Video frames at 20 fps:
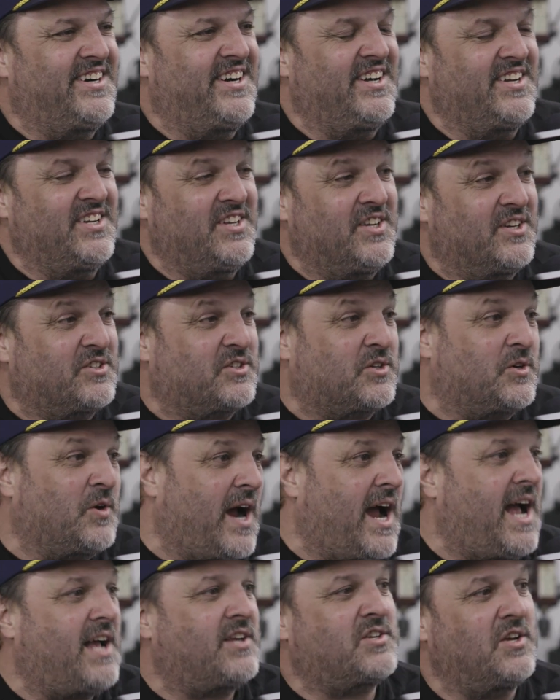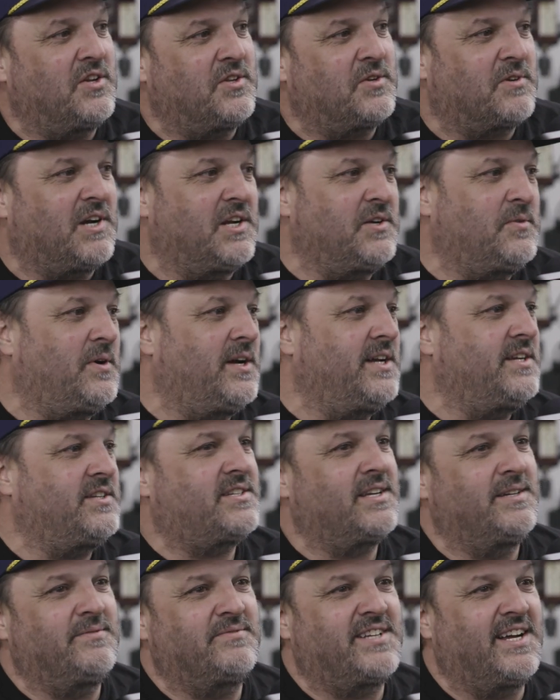and there's grass on the runway
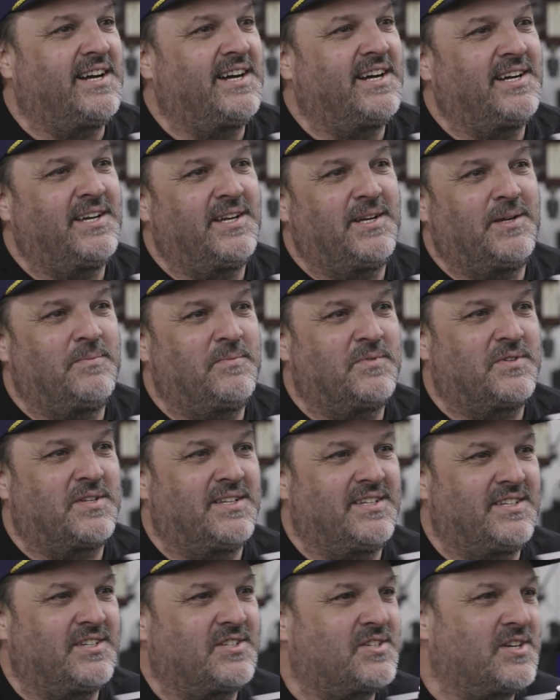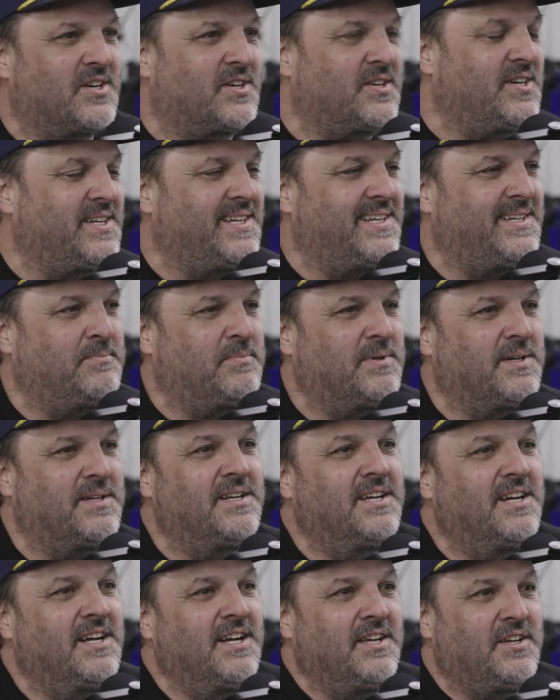sometimes, and it's dirty,
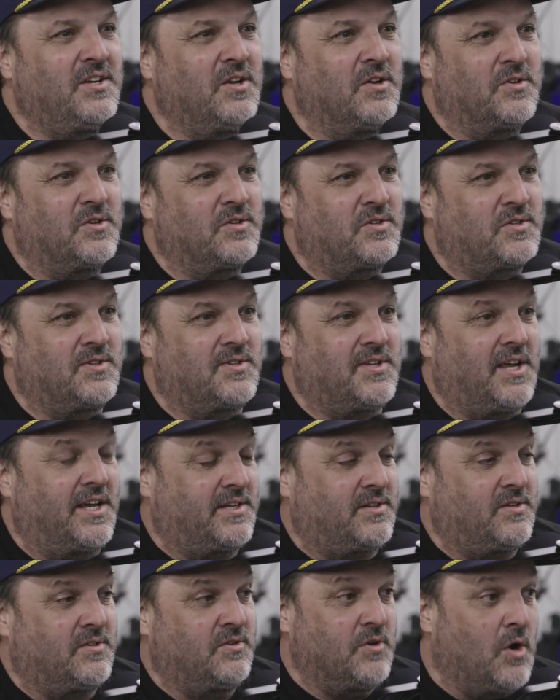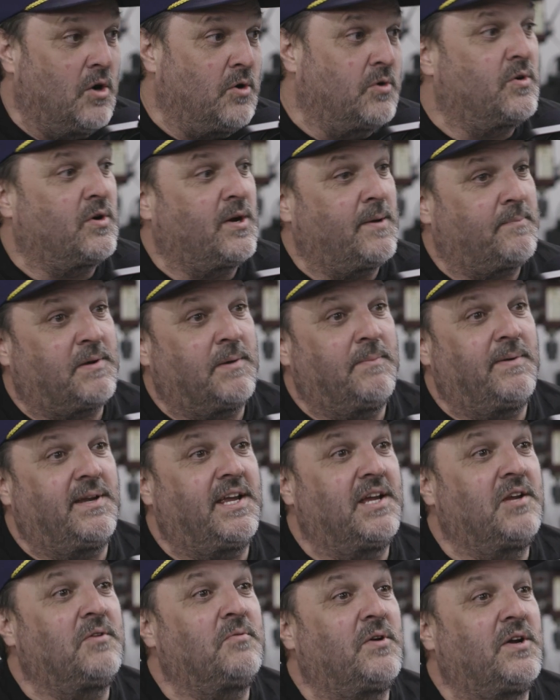but, there's just like no grip to
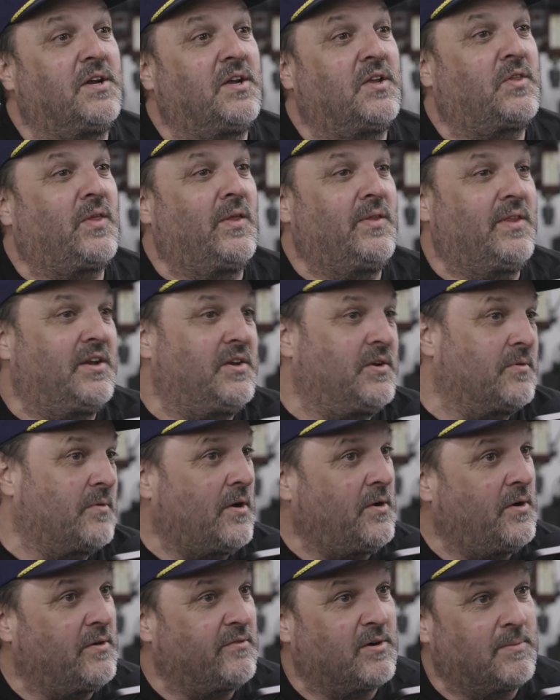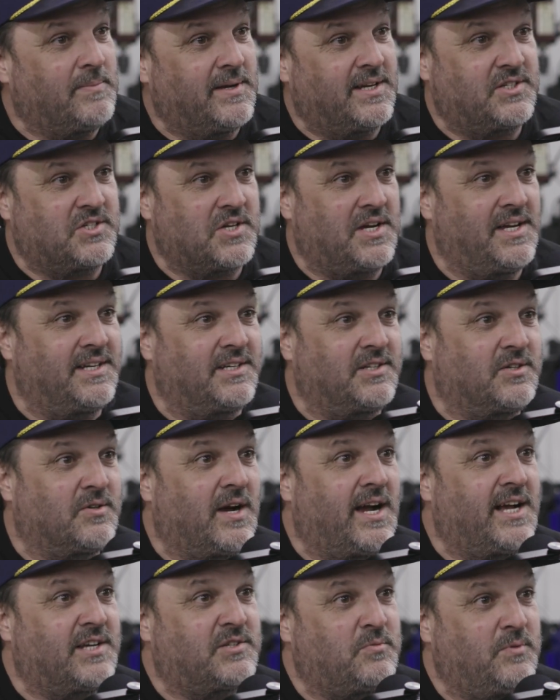begin with, and then you run over a big giant grass